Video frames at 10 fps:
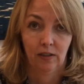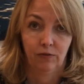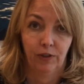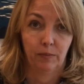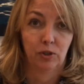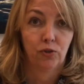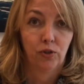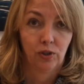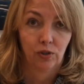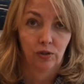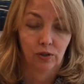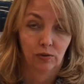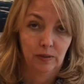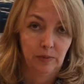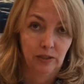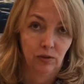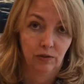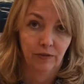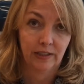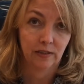pharmaceutical agreement, or
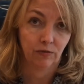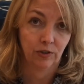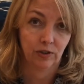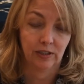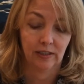vice versa,